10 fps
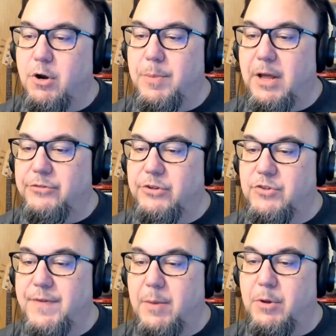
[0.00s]
owner policy
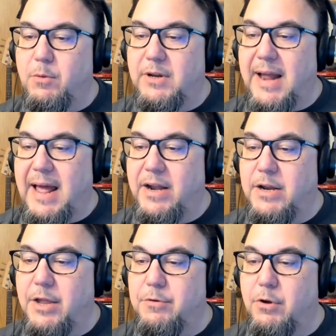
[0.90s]
is available, will it add
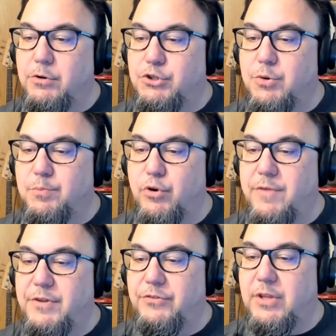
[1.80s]
another owner to a
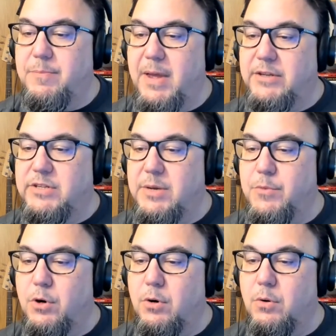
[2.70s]
previously made
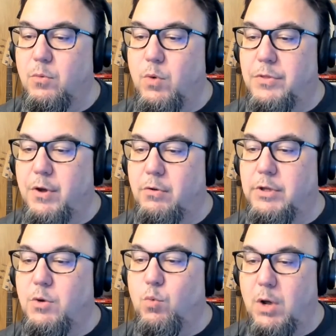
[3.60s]
team or with
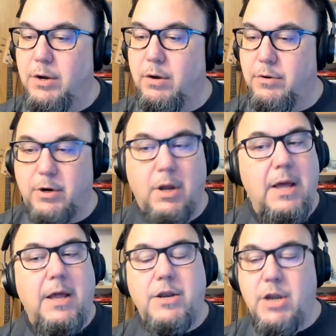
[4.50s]
only one owner?
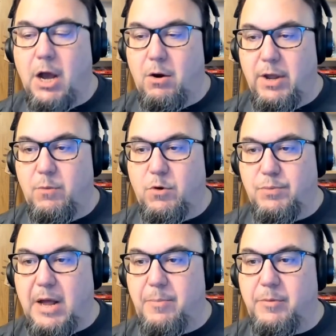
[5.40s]
No, it will
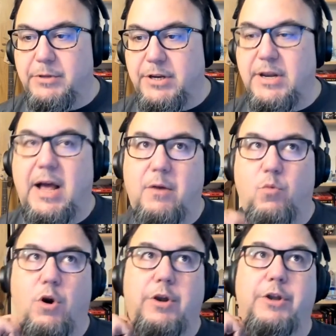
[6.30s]
probably not
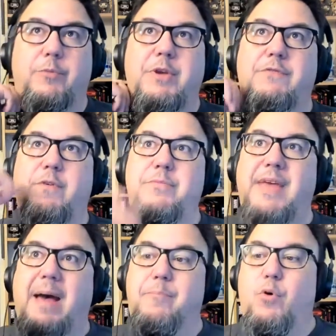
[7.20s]
work. It'll be from
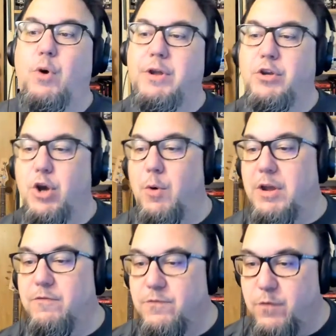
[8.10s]
that point
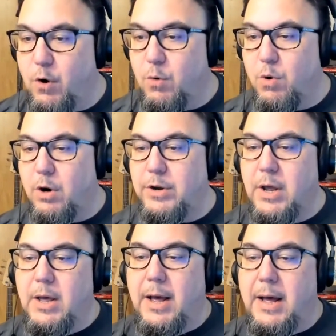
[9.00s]
going forward.
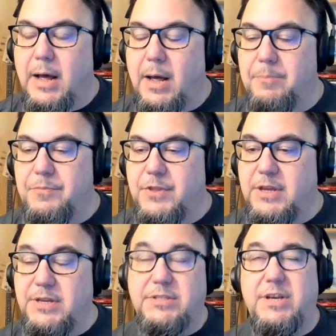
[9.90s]

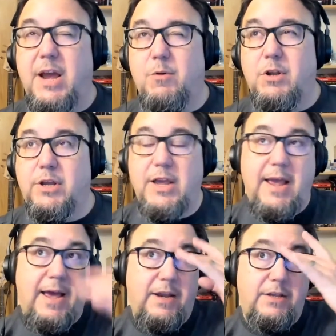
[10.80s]
The ETA we're looking
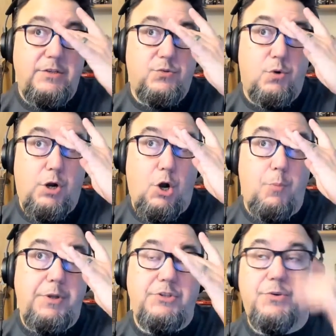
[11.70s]
at is we're
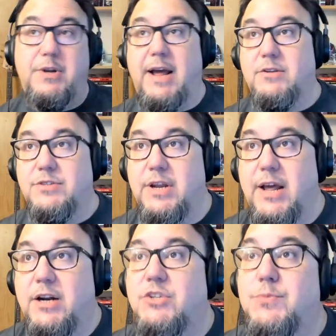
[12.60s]
hoping to announce it
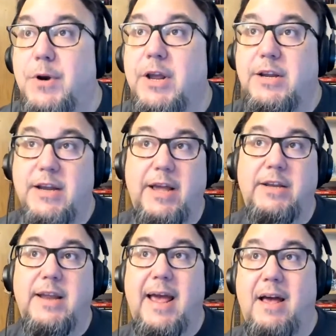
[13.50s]
at our Spring
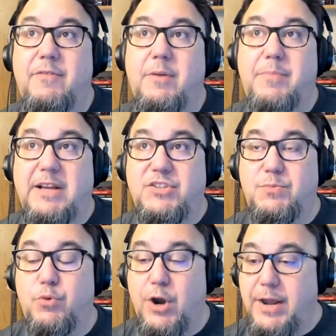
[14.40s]
Ignite and have it by
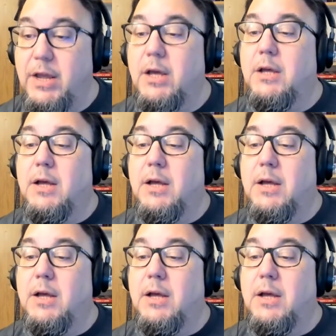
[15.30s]
spring.